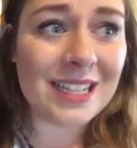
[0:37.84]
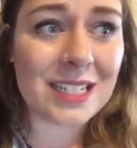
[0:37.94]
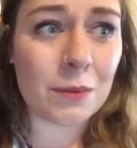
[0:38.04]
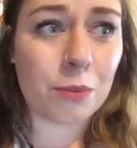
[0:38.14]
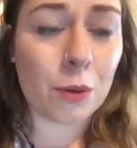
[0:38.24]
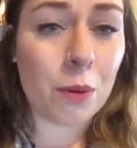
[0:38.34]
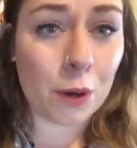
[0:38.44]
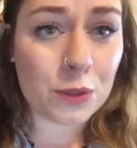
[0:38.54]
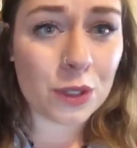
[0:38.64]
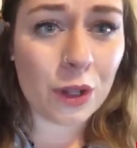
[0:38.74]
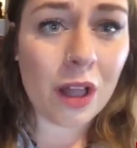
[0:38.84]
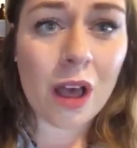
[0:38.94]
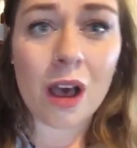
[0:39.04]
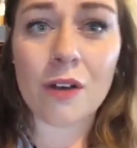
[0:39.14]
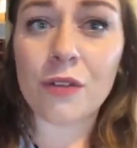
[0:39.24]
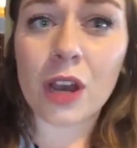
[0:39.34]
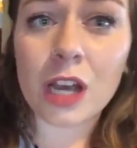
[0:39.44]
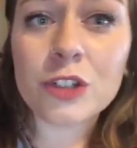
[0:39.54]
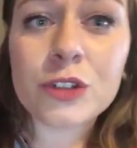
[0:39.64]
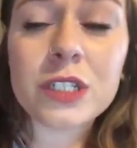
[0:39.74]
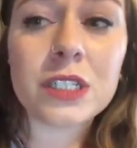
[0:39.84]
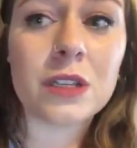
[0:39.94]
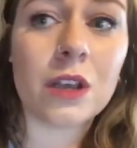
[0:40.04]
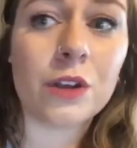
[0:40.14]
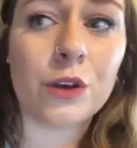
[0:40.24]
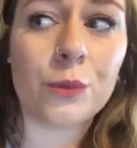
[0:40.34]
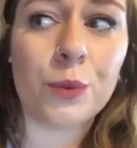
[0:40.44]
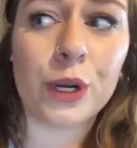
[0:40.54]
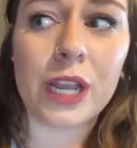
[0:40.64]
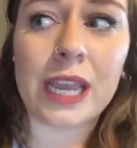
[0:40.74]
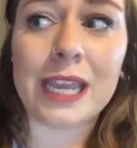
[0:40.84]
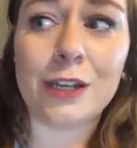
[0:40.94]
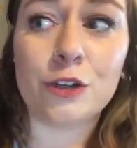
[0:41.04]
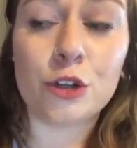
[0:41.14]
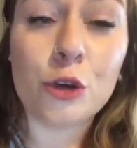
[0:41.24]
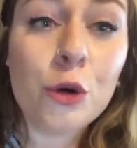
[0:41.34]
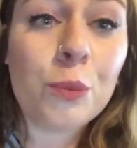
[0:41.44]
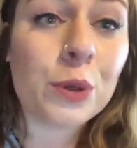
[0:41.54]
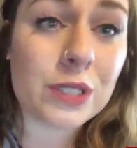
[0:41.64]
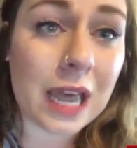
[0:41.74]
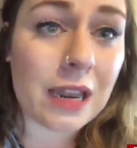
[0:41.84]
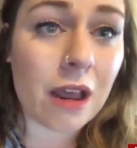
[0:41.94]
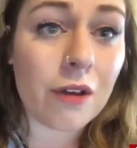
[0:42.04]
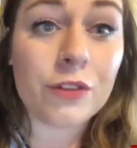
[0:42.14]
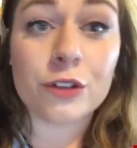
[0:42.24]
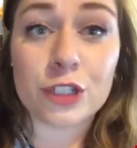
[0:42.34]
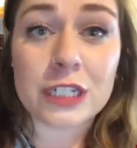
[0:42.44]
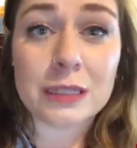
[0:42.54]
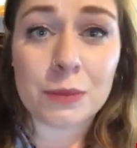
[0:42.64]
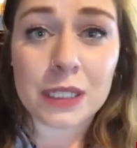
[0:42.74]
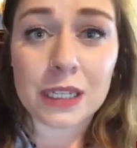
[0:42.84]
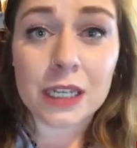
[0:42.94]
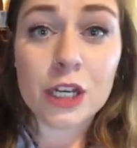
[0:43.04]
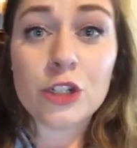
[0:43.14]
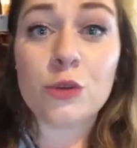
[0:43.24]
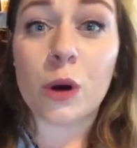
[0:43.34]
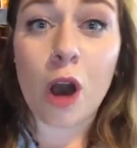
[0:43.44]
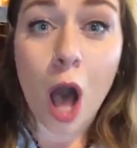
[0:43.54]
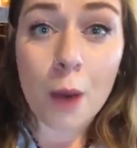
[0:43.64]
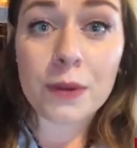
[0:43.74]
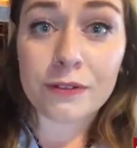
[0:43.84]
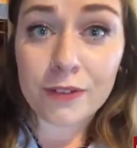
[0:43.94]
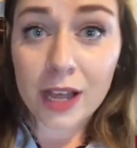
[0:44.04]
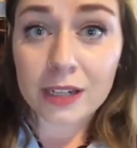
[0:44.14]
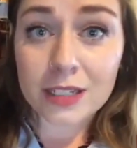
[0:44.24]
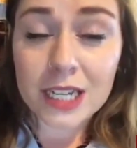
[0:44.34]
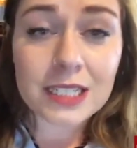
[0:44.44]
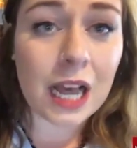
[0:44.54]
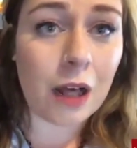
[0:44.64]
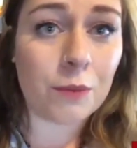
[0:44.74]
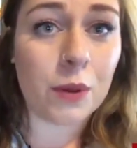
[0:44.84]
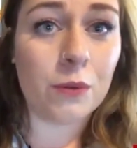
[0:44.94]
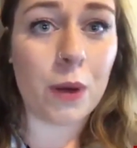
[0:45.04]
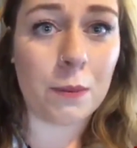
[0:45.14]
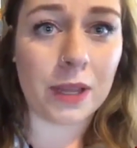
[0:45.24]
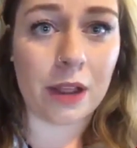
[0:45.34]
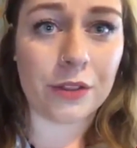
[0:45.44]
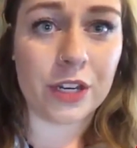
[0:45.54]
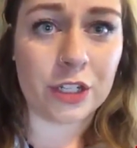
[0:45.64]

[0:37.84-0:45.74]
is the proposal of countries putting in 2% of their GDP to a common fund to help public health